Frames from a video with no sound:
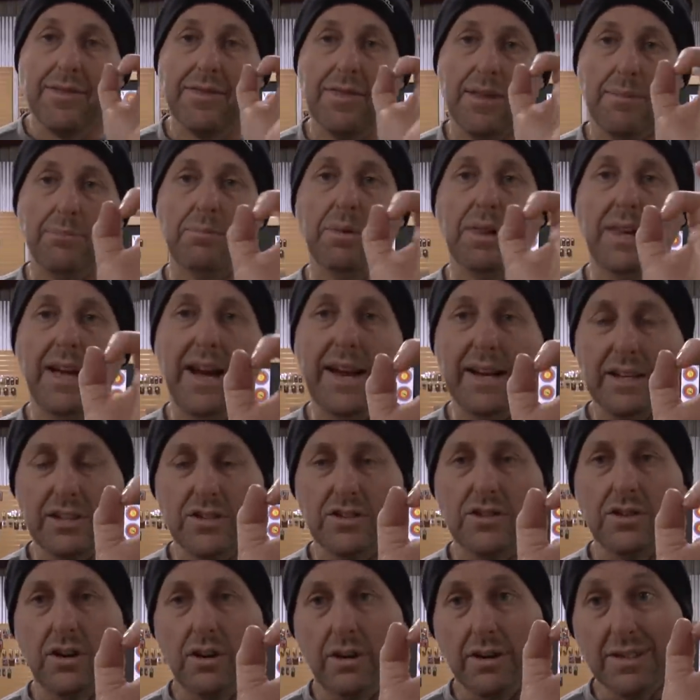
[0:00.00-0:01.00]
the
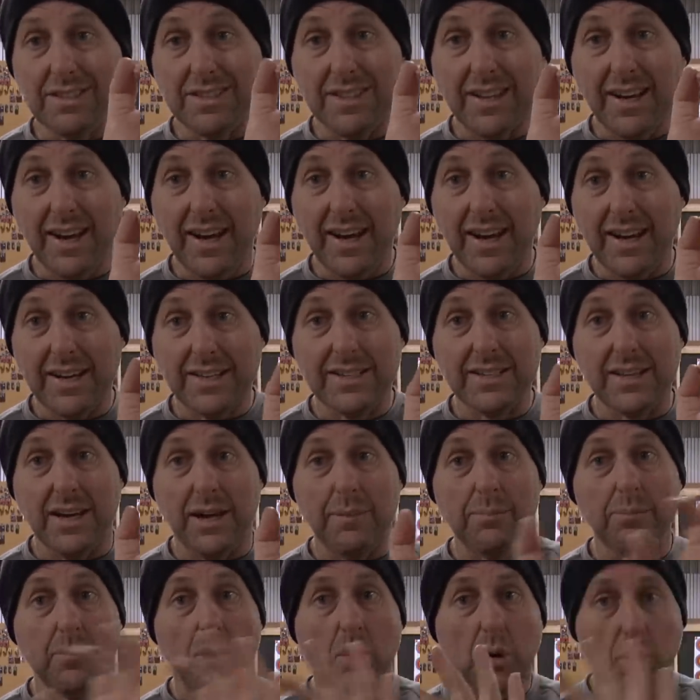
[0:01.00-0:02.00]
black dot takes
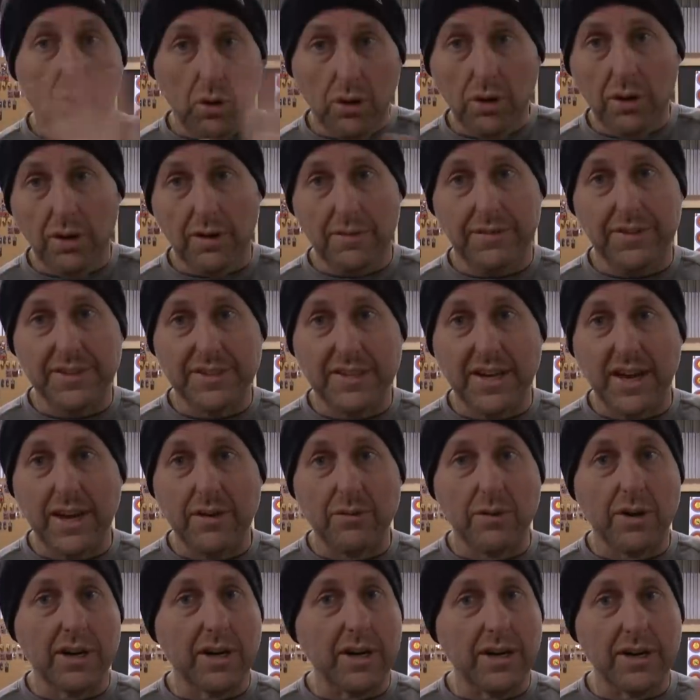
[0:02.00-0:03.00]
up all of the
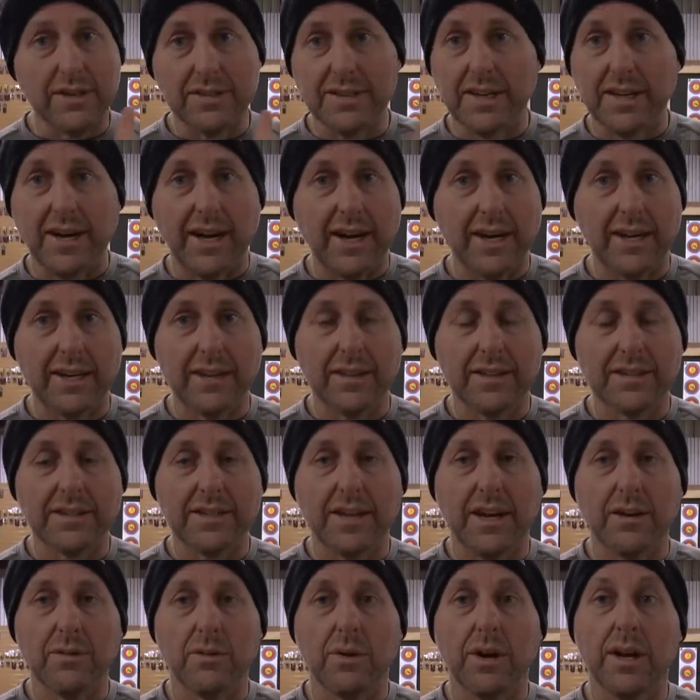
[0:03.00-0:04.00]
10 ring, I don't see any of the
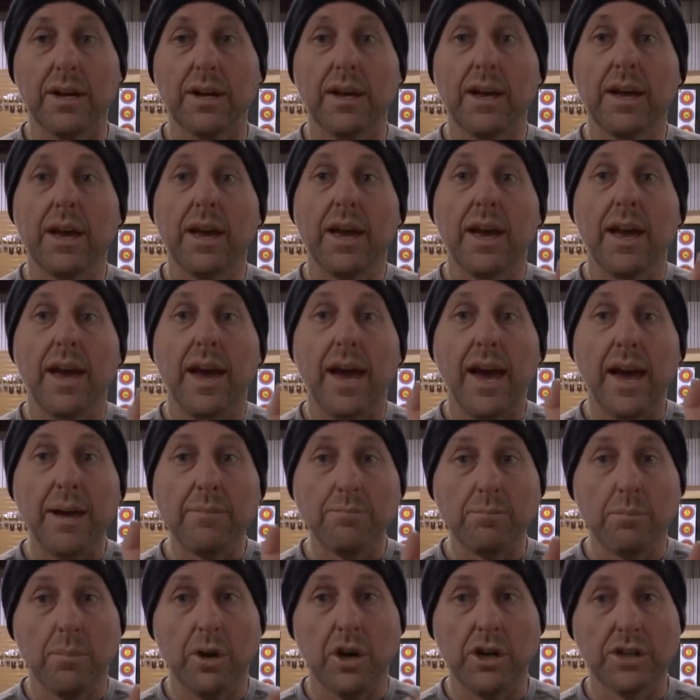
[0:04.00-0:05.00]
10 ring,
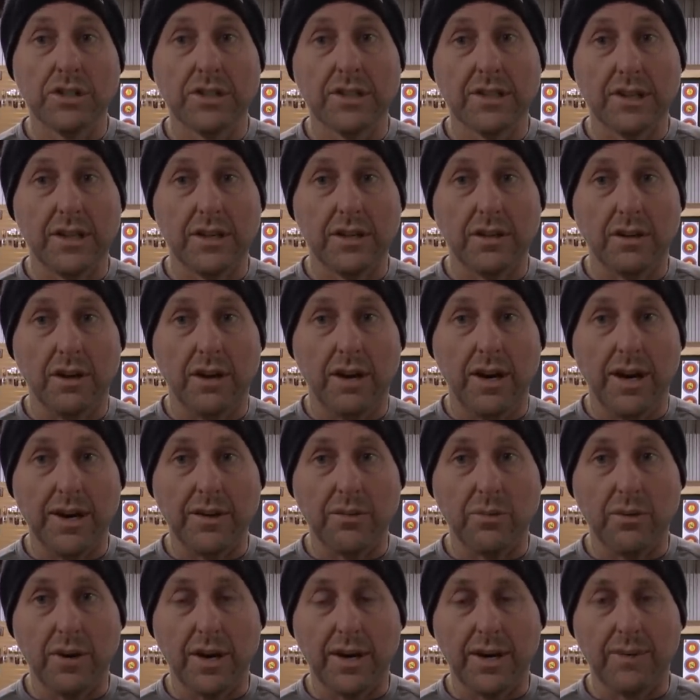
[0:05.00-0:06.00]
and most of the
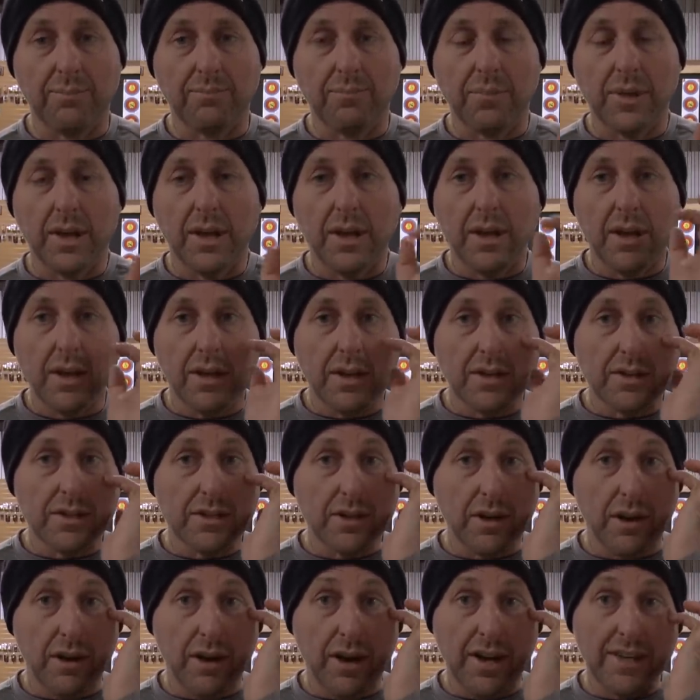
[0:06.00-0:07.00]
9 ring.
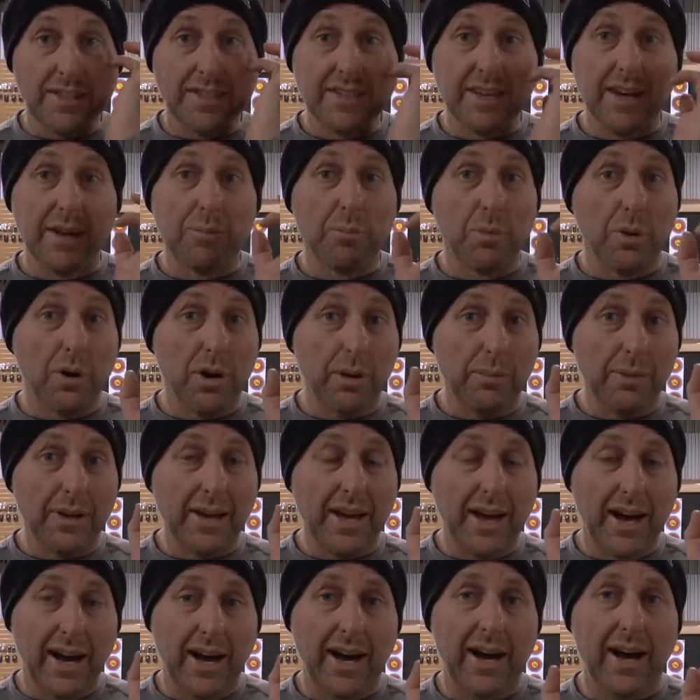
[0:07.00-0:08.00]
So I see
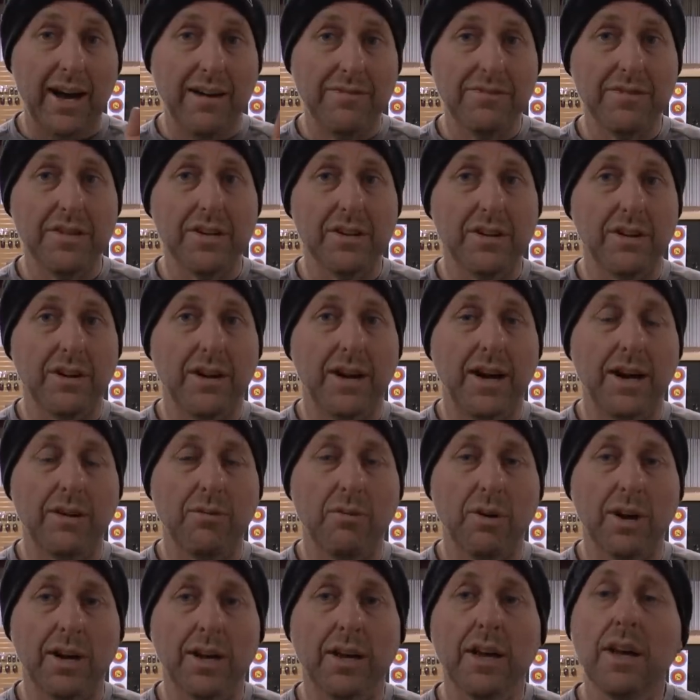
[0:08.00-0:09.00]
probably half of the 9
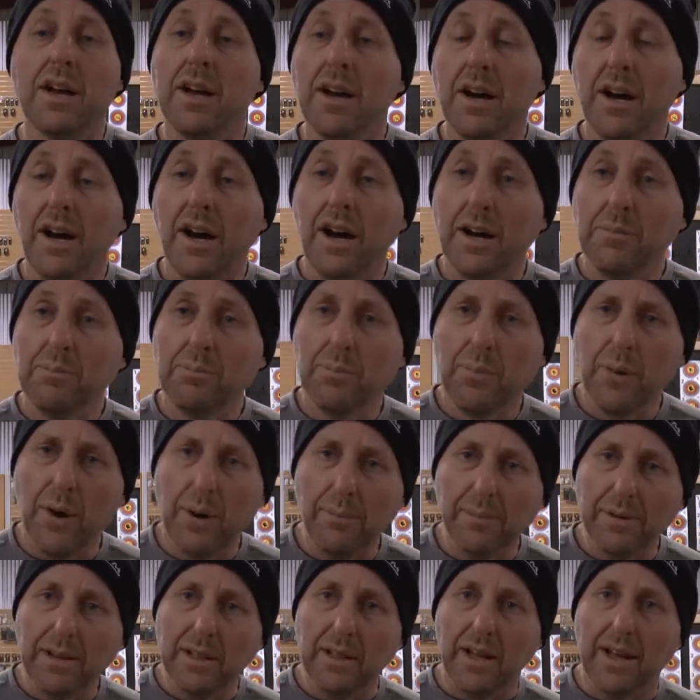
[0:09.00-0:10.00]
ring. I'd
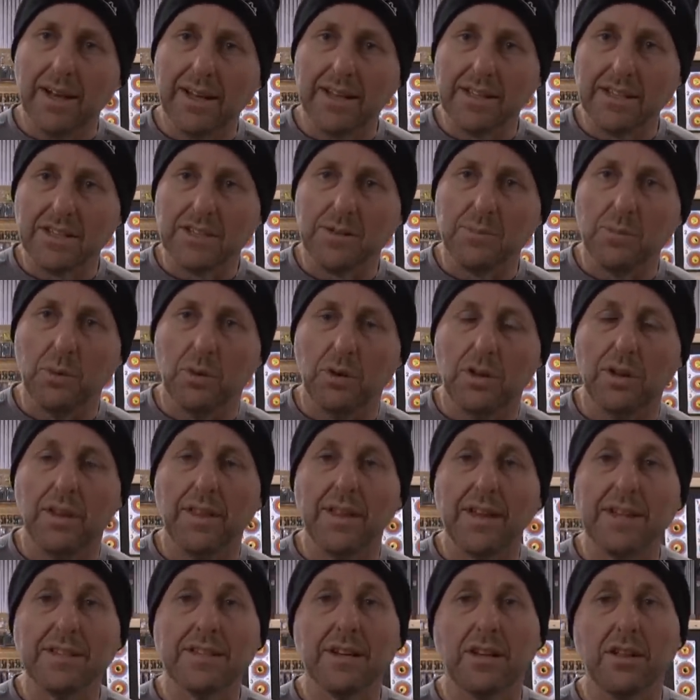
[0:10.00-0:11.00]
probably like it smaller.
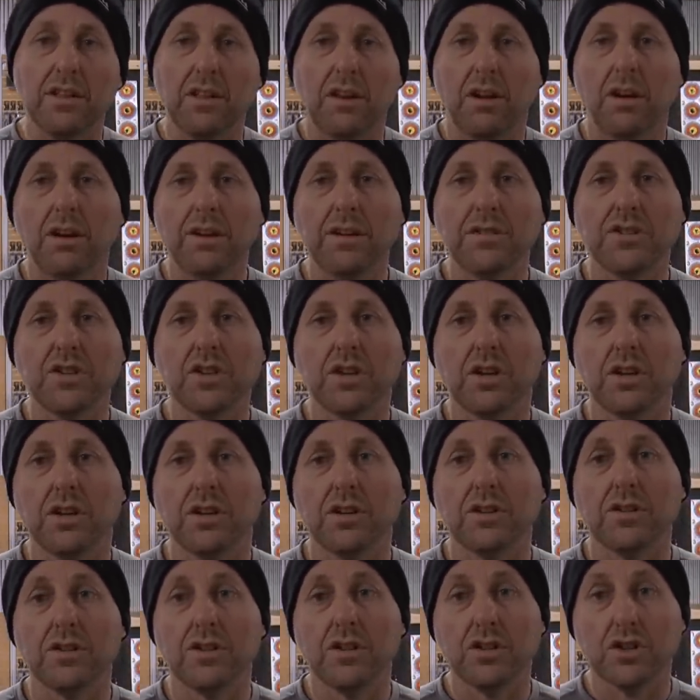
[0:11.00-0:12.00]
There's a lot of
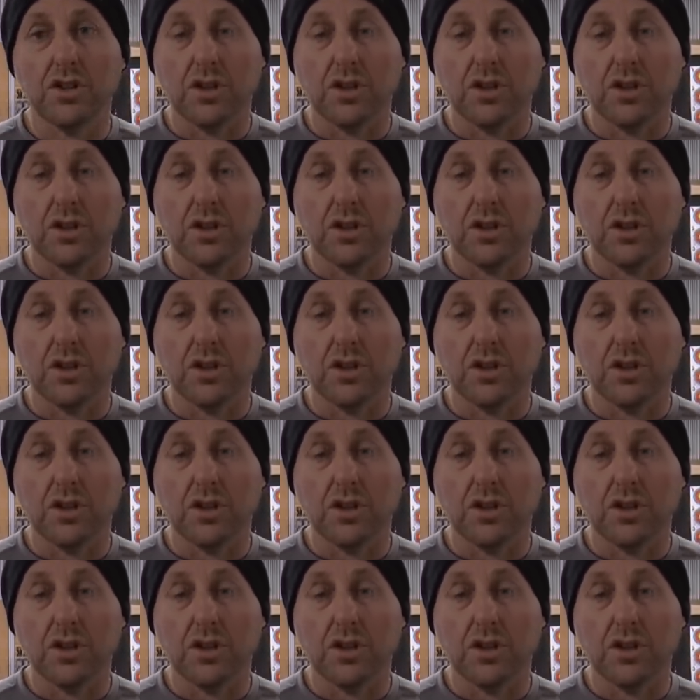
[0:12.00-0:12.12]
shooters who